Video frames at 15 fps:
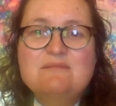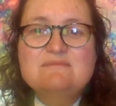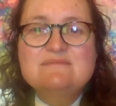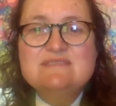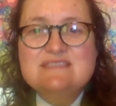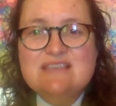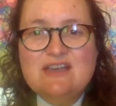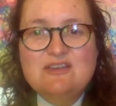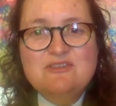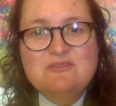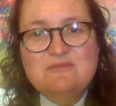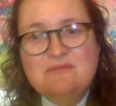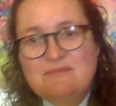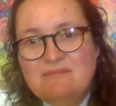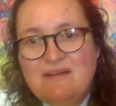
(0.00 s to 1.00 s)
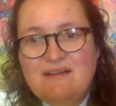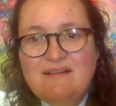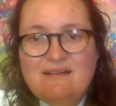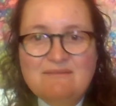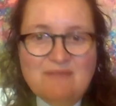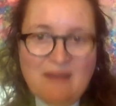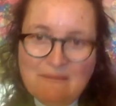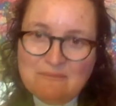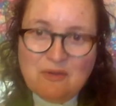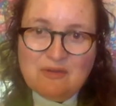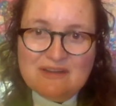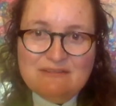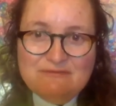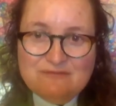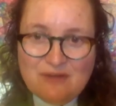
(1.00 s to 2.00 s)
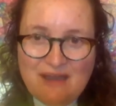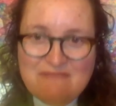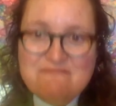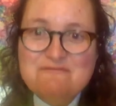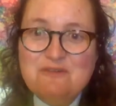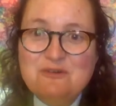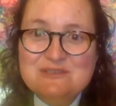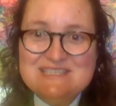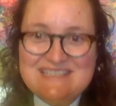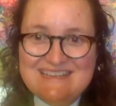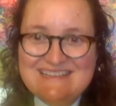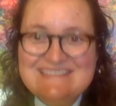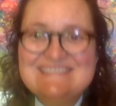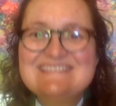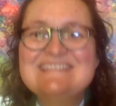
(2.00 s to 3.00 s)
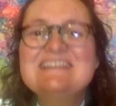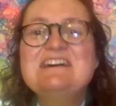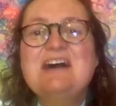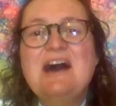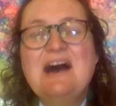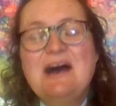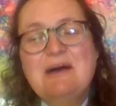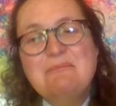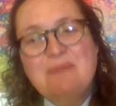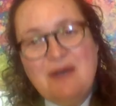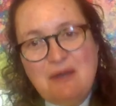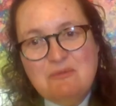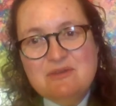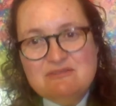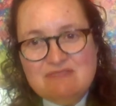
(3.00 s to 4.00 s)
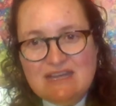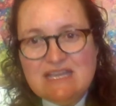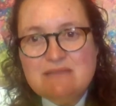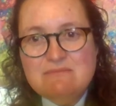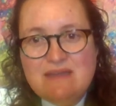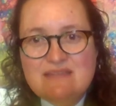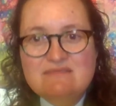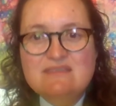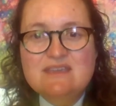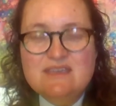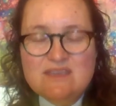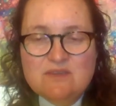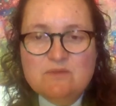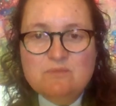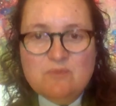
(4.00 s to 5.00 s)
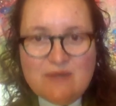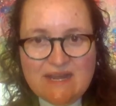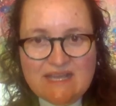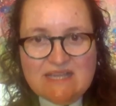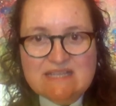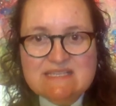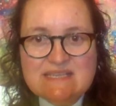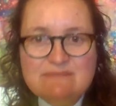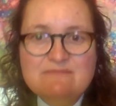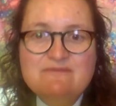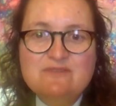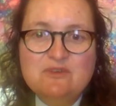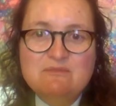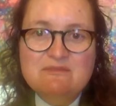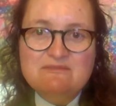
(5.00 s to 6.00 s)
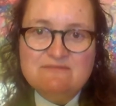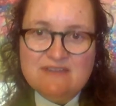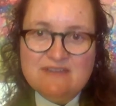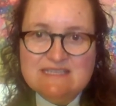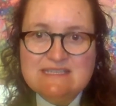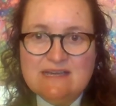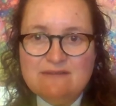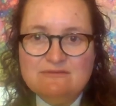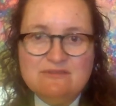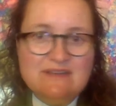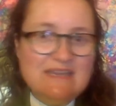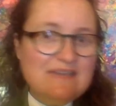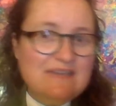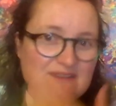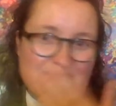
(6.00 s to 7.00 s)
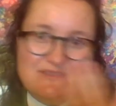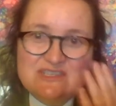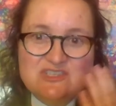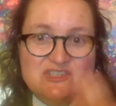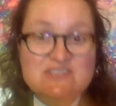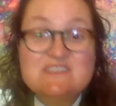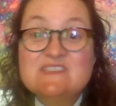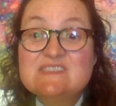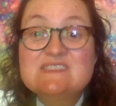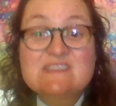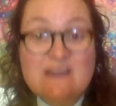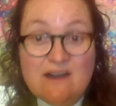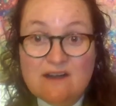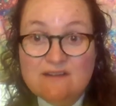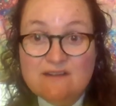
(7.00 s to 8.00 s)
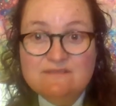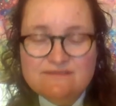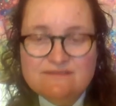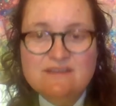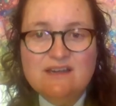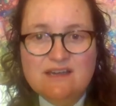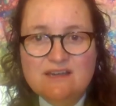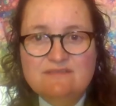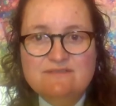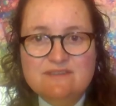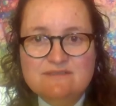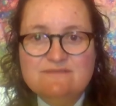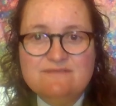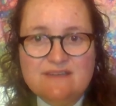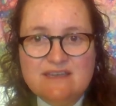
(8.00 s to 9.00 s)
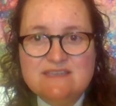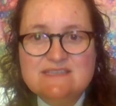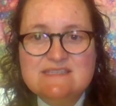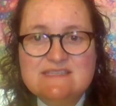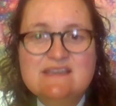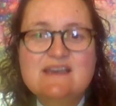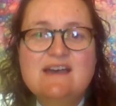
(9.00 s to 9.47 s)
So I'm not going to enforce it, but I would recommend that you bring some form of face covering, even if it's just a scarf over your face.